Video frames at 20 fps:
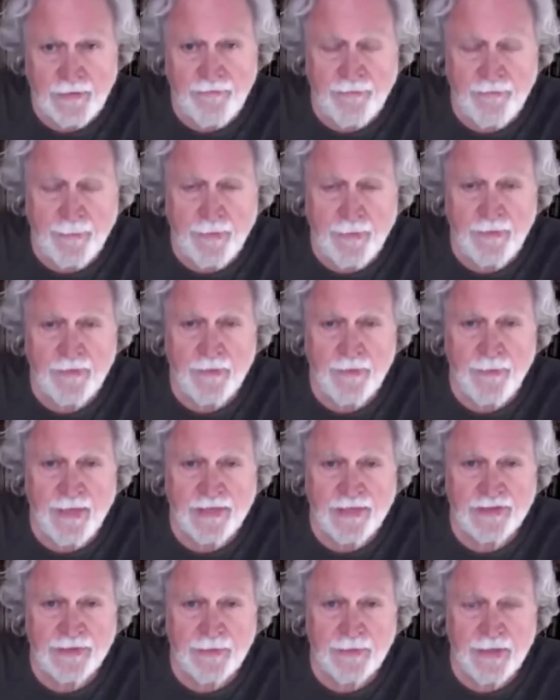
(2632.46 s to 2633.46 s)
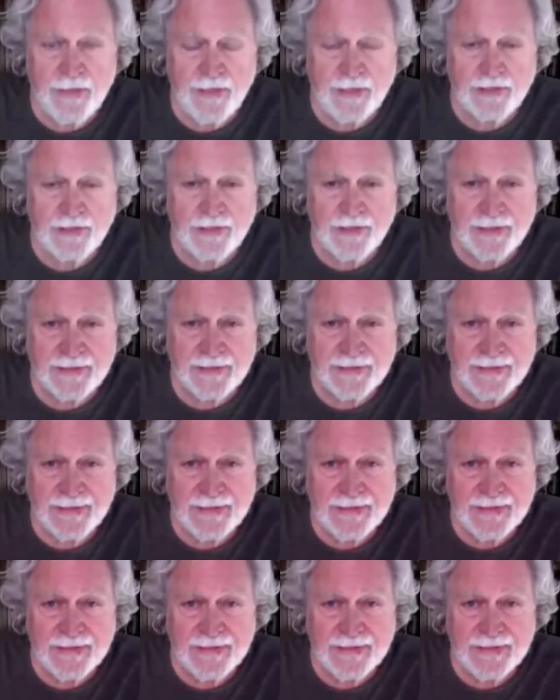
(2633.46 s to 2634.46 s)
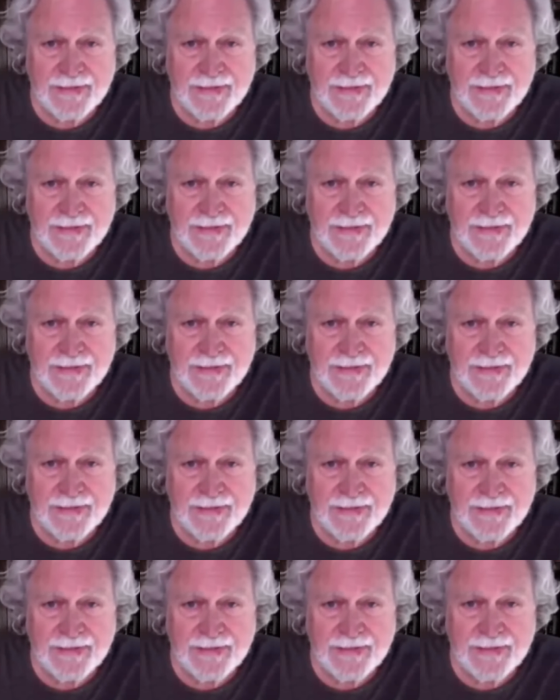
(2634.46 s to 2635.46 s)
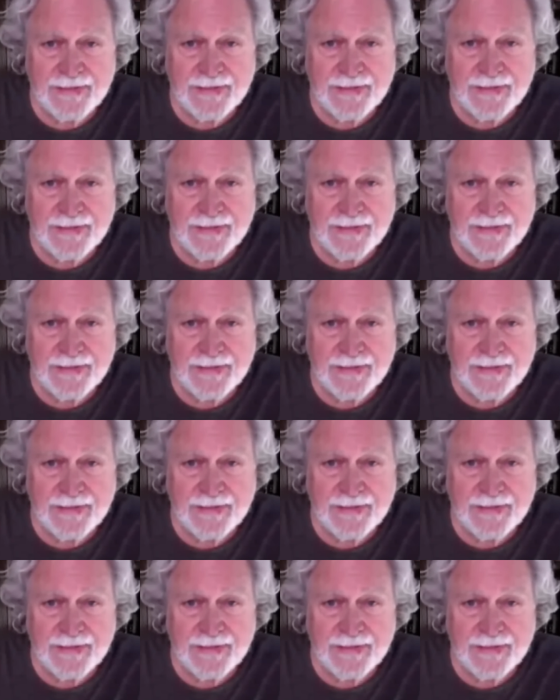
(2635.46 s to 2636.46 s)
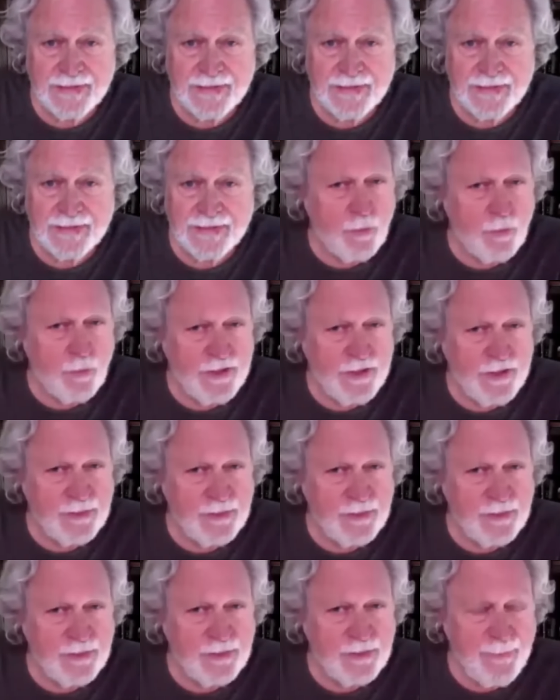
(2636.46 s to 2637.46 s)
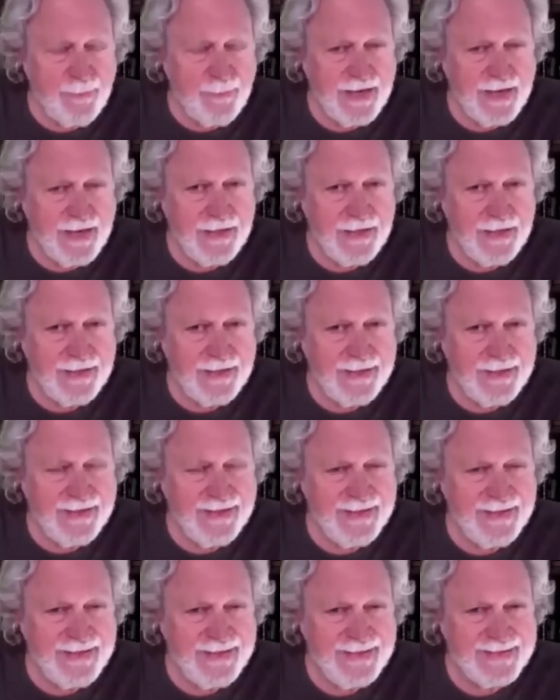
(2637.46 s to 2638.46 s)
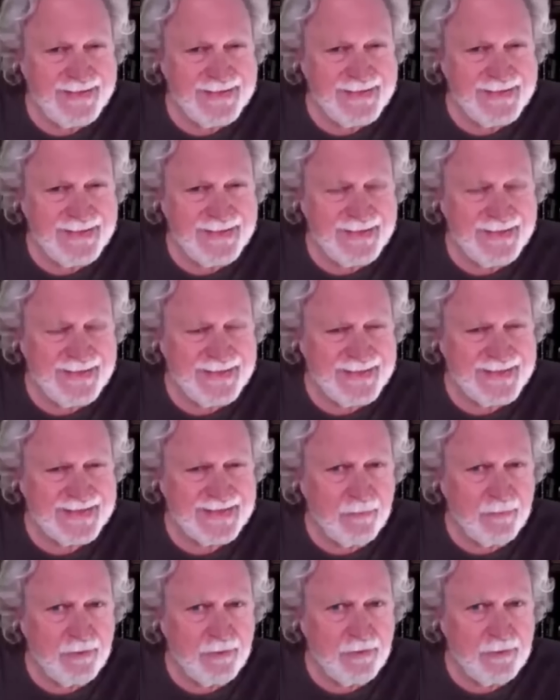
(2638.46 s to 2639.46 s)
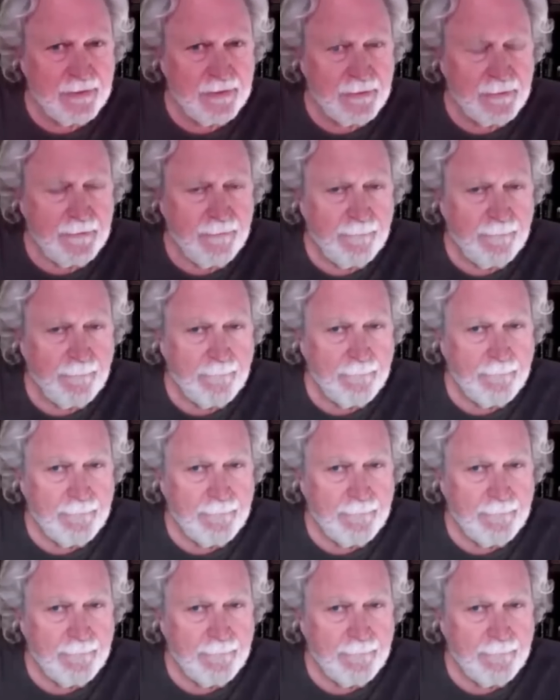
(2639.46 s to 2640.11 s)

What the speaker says: And if you remember, the Masoretic text has this strange plural with a rich man in his deaths, plural.